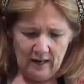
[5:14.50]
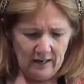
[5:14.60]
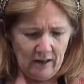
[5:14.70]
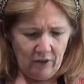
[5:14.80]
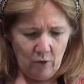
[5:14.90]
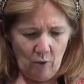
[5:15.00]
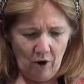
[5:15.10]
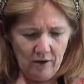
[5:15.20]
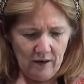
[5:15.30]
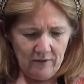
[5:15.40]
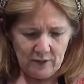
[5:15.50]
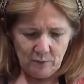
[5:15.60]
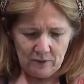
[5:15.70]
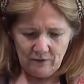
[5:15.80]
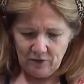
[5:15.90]
Another quote, and this
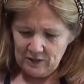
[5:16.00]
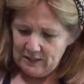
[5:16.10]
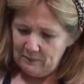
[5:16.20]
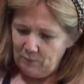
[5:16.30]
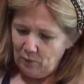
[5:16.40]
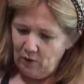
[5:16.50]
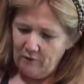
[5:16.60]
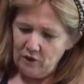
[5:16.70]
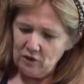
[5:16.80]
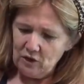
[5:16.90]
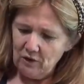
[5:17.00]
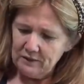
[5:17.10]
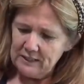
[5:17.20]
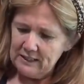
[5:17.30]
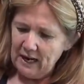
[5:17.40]
one's very simple. I've used a lot
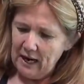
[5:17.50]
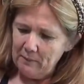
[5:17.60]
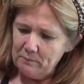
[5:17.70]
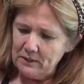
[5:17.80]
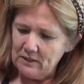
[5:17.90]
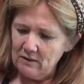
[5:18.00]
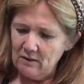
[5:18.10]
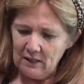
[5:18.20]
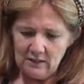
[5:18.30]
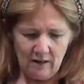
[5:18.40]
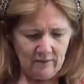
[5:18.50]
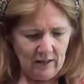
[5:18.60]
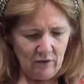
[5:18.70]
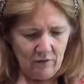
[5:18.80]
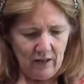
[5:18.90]
of stamps and things like
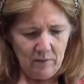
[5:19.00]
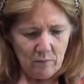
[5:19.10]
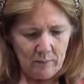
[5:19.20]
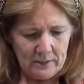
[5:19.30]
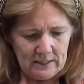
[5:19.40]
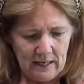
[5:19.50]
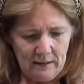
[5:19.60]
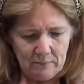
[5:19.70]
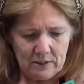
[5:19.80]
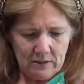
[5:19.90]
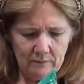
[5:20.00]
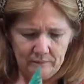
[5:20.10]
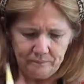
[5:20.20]
that on that, rubber stamps.